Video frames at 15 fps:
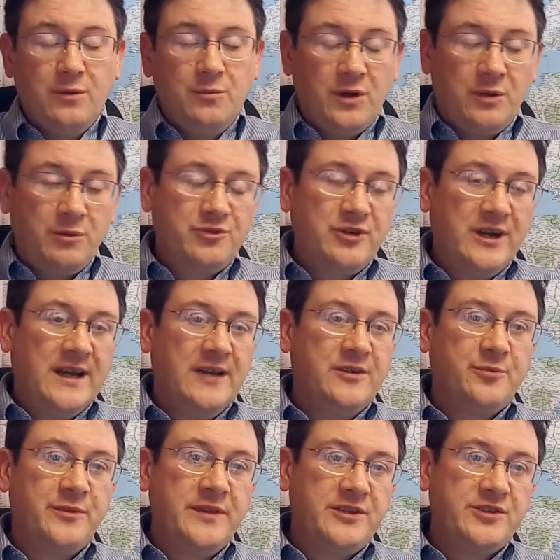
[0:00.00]
what I want to try and
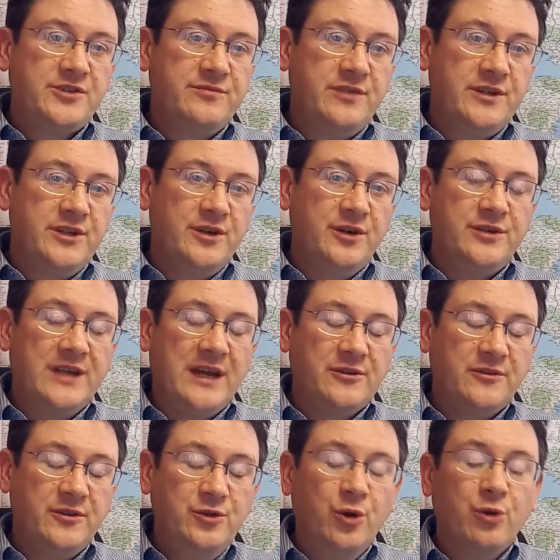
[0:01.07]
get with this video down
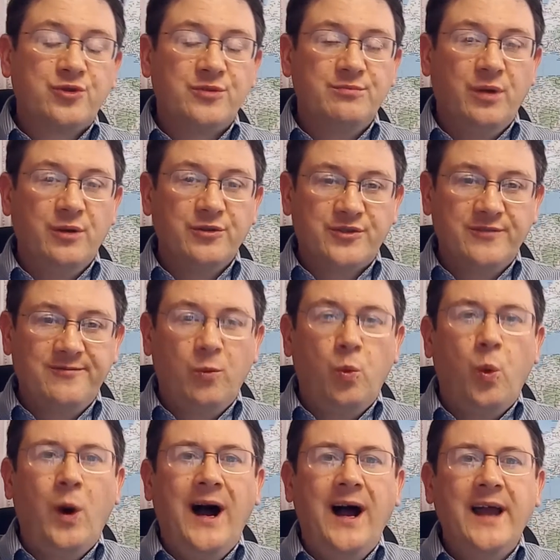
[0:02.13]
to the nuts and bolts of
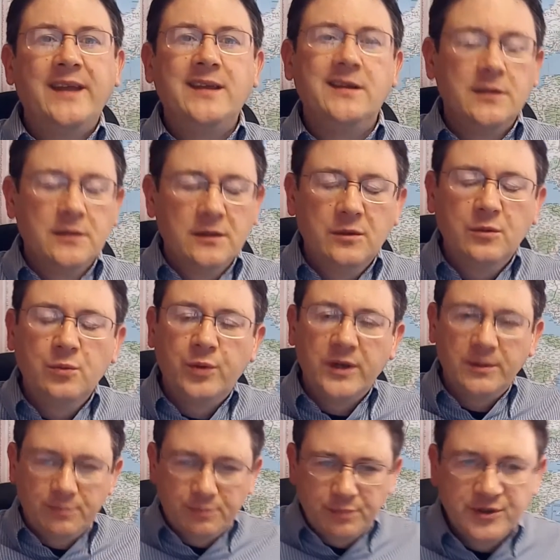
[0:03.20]
why
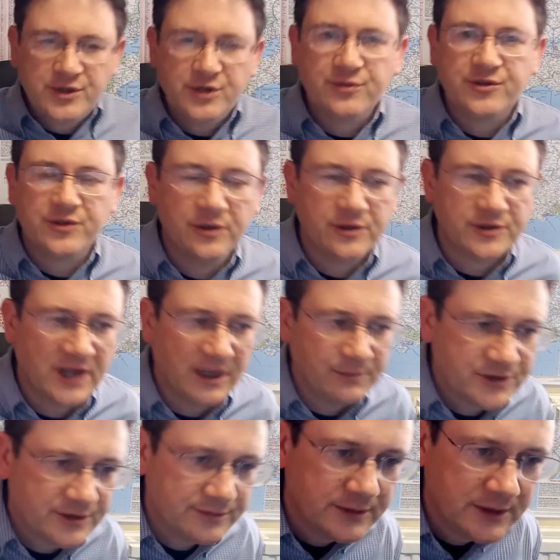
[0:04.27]
we produce those
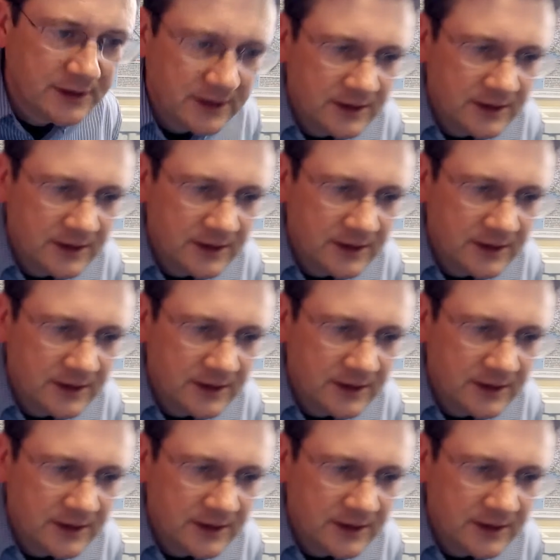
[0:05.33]
apps.